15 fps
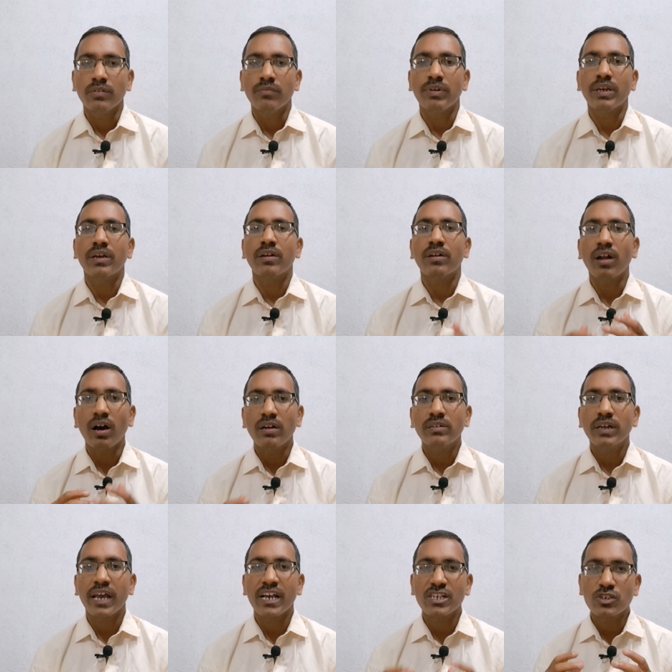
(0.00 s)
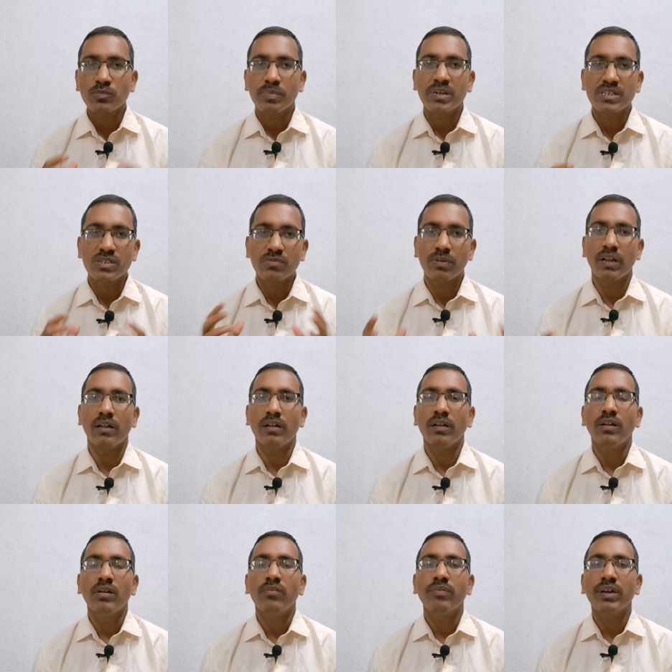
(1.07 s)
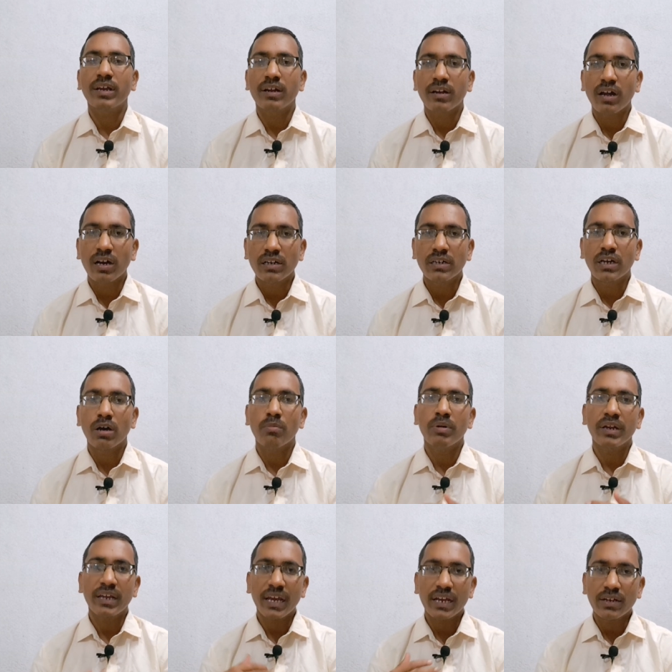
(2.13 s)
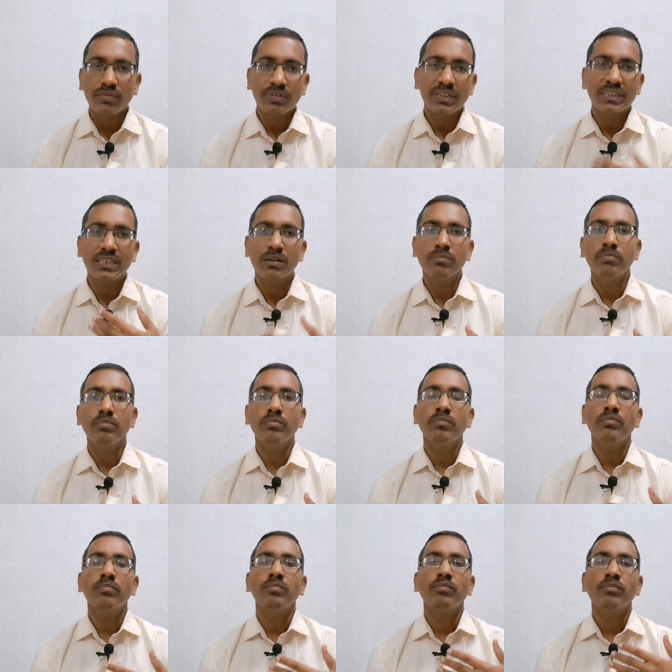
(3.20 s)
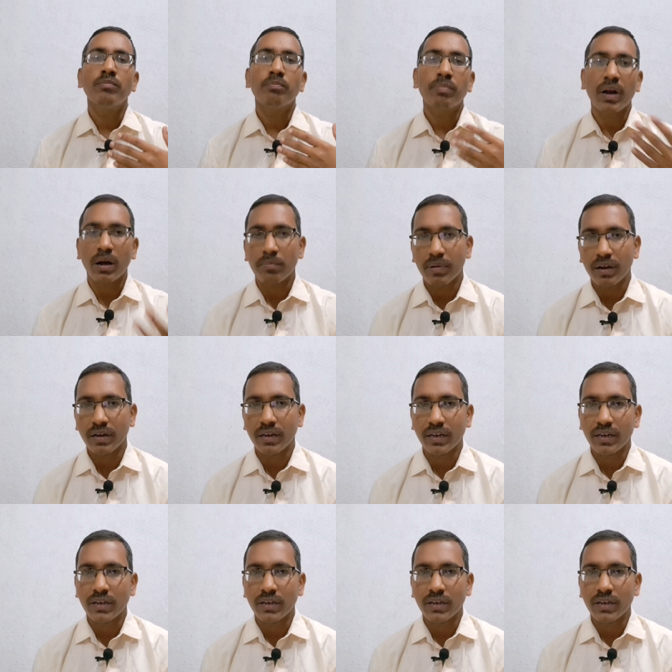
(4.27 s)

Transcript: we cannot express well, we cannot communicate with them properly.